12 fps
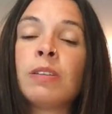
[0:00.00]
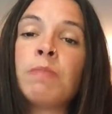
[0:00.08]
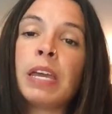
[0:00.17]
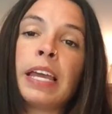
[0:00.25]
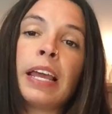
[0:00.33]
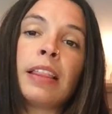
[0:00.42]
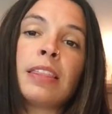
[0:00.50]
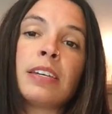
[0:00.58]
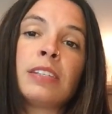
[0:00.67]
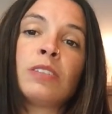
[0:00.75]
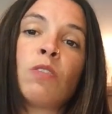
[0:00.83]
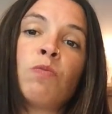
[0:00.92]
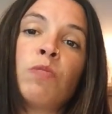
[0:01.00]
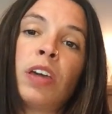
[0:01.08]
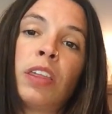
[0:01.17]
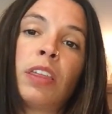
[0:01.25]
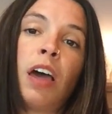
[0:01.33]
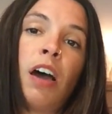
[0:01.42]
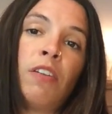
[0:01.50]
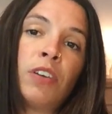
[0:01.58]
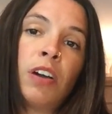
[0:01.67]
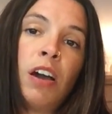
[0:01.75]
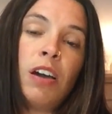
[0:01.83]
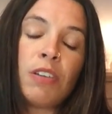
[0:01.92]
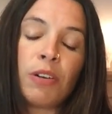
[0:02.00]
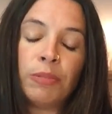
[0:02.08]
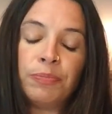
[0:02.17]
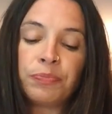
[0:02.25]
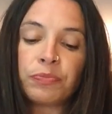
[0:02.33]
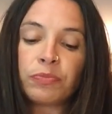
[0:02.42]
to making this with avocado.